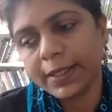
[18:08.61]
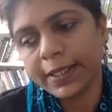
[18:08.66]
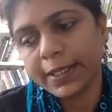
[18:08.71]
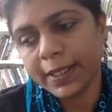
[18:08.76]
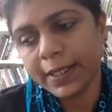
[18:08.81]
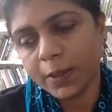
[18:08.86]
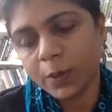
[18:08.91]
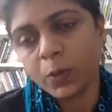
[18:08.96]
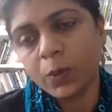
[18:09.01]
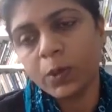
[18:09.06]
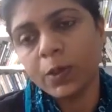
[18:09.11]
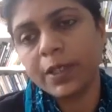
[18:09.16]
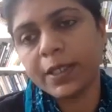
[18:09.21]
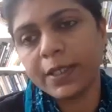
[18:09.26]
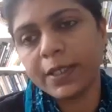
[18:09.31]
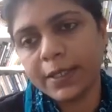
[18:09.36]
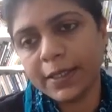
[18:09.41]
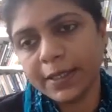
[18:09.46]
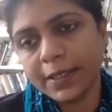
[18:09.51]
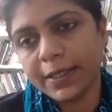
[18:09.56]
care
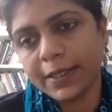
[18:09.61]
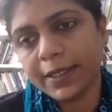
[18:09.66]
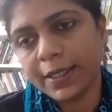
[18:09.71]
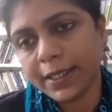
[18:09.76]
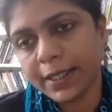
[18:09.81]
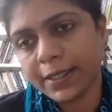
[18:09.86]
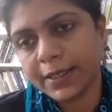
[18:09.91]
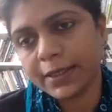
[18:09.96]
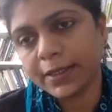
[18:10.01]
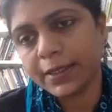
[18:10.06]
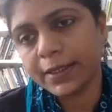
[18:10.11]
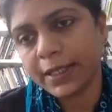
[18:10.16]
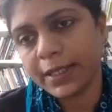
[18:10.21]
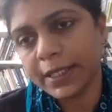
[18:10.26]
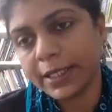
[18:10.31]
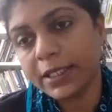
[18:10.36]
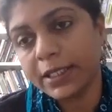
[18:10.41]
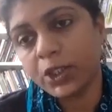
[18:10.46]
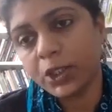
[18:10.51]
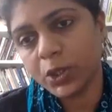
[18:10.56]
work and connect the
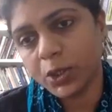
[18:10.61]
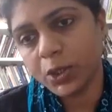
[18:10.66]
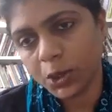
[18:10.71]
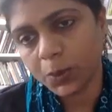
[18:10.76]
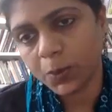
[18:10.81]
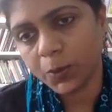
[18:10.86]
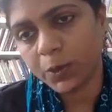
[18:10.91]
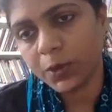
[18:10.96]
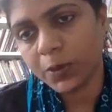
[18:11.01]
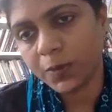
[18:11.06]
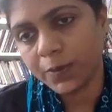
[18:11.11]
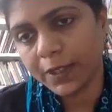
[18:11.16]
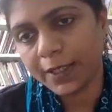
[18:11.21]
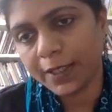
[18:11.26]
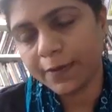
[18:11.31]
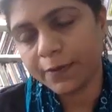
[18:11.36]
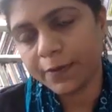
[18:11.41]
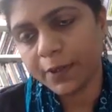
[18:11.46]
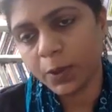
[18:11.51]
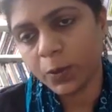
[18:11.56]
relationship with
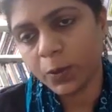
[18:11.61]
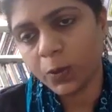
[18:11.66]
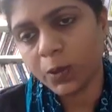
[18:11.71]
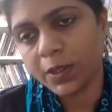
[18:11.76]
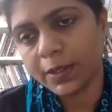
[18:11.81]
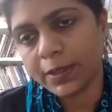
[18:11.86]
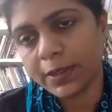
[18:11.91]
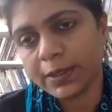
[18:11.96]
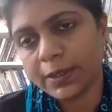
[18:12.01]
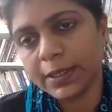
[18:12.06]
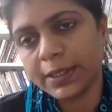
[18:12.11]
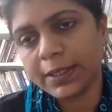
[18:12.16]
welfare workers.